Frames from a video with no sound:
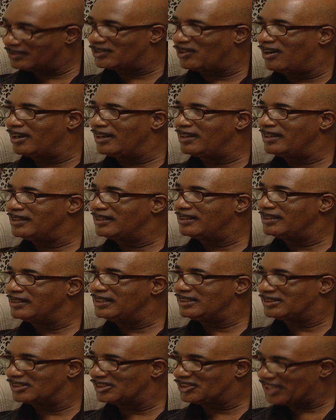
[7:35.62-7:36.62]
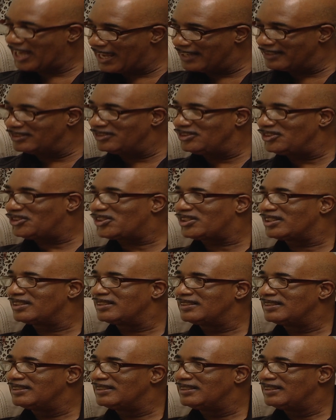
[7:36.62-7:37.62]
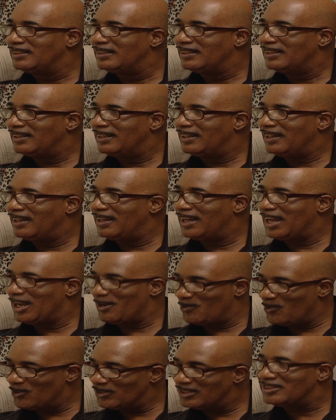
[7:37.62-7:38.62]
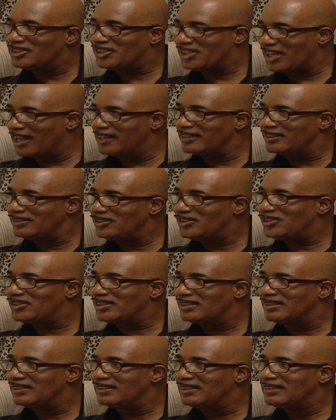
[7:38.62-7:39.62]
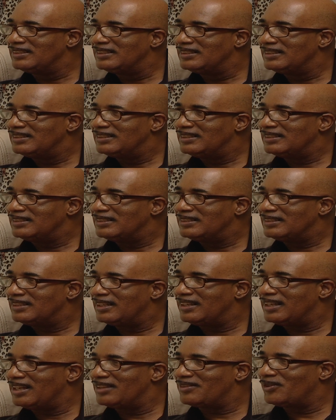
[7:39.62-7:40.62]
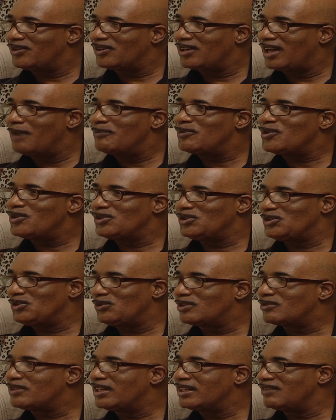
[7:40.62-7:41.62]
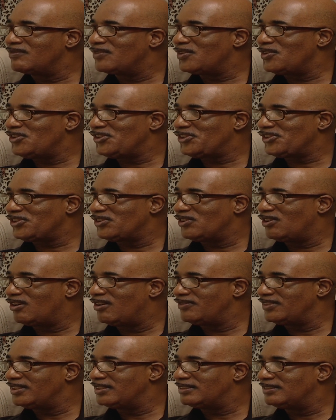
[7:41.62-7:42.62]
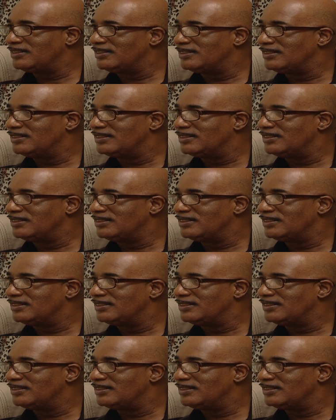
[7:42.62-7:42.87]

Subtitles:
song. It's a challenge. I wanted a challenge. And I thought, I'm going to do a reggae version of it.